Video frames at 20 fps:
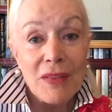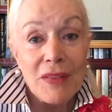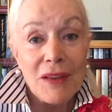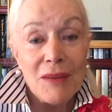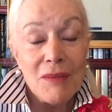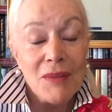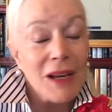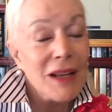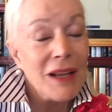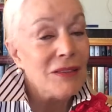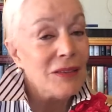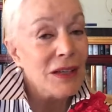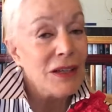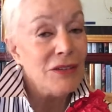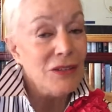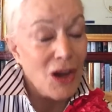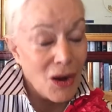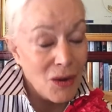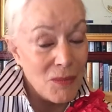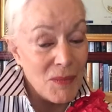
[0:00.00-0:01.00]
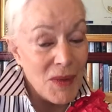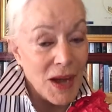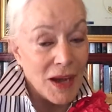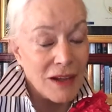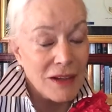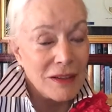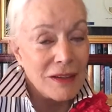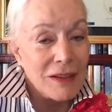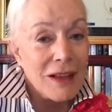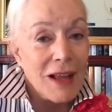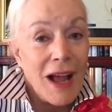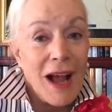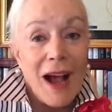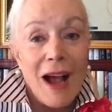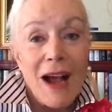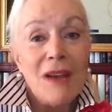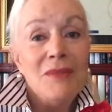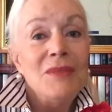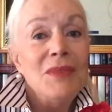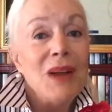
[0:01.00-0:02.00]
him. And I said, no, Mel,
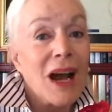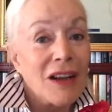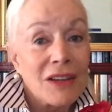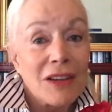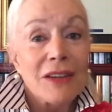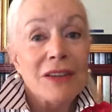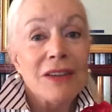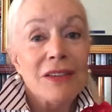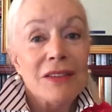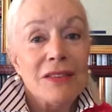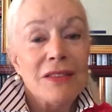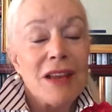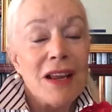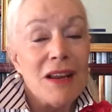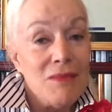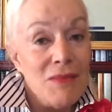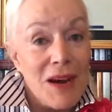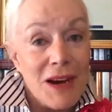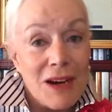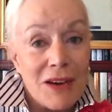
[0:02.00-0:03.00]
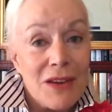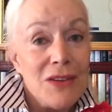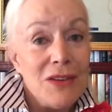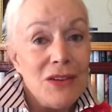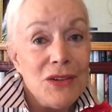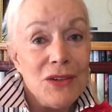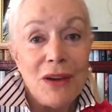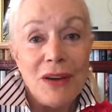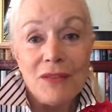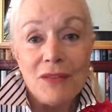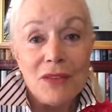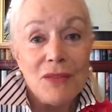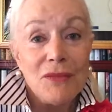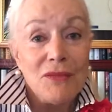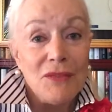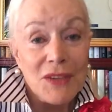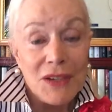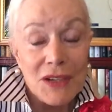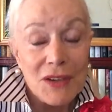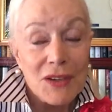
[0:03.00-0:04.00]
I'm not going to stay married to you. I have to
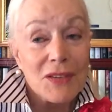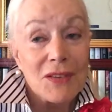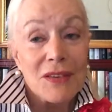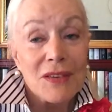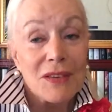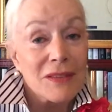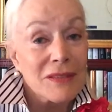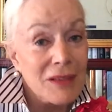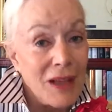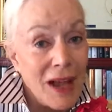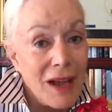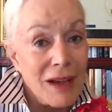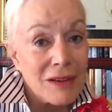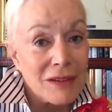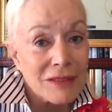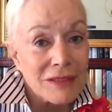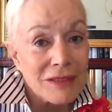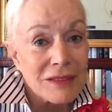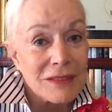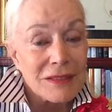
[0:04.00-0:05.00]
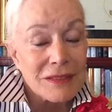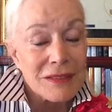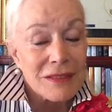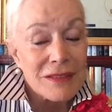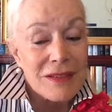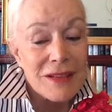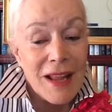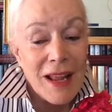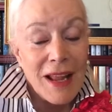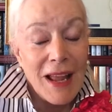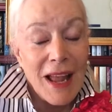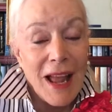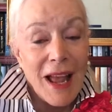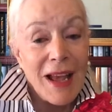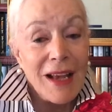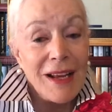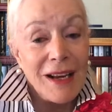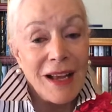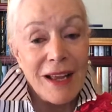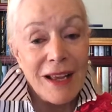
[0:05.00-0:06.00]
figure this out.
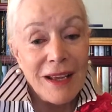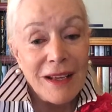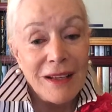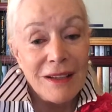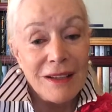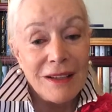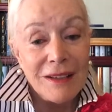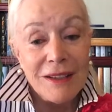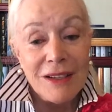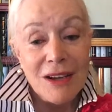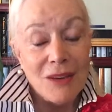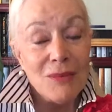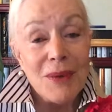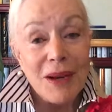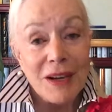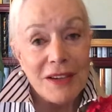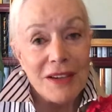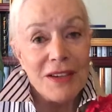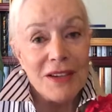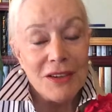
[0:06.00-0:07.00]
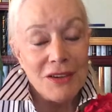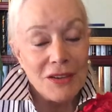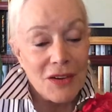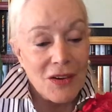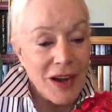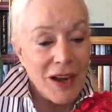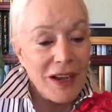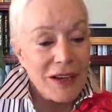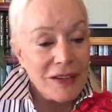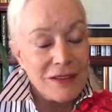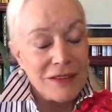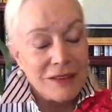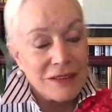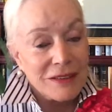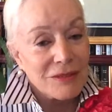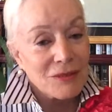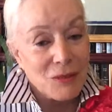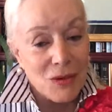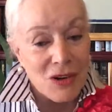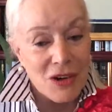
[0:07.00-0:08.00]
And I had no money, I had to
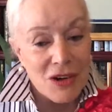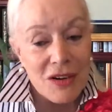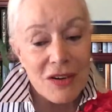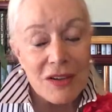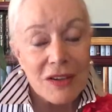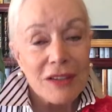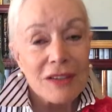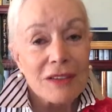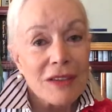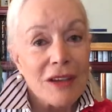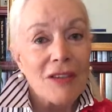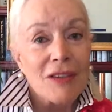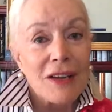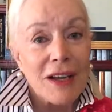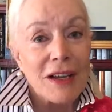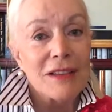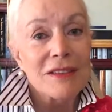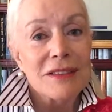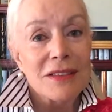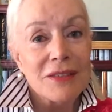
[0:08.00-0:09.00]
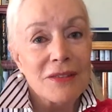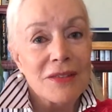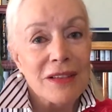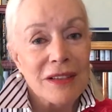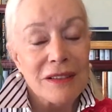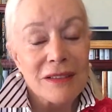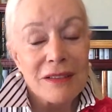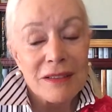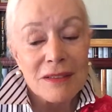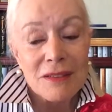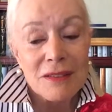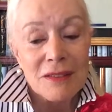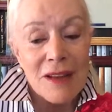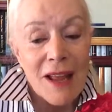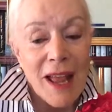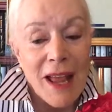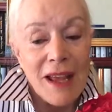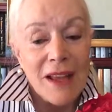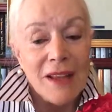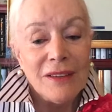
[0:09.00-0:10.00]
work and all kinds of things.
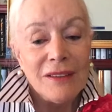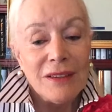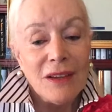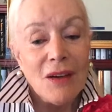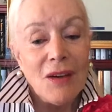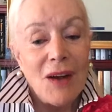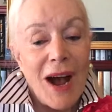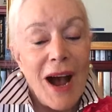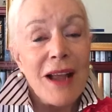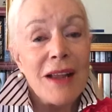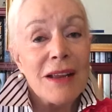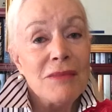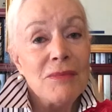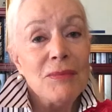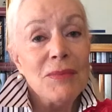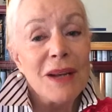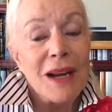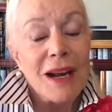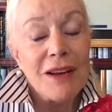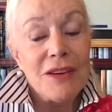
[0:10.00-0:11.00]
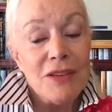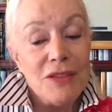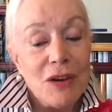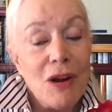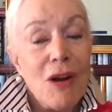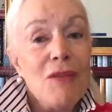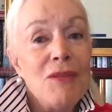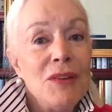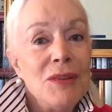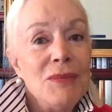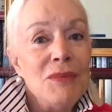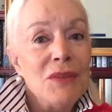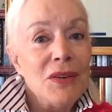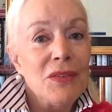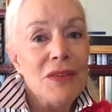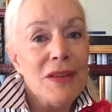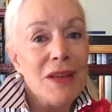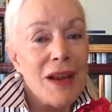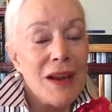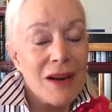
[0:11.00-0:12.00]
But I drove him to
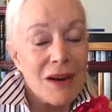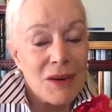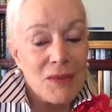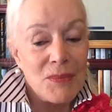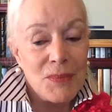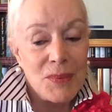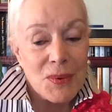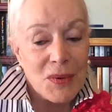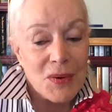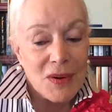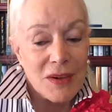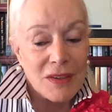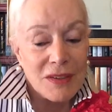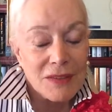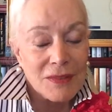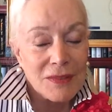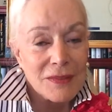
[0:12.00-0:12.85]
the airport.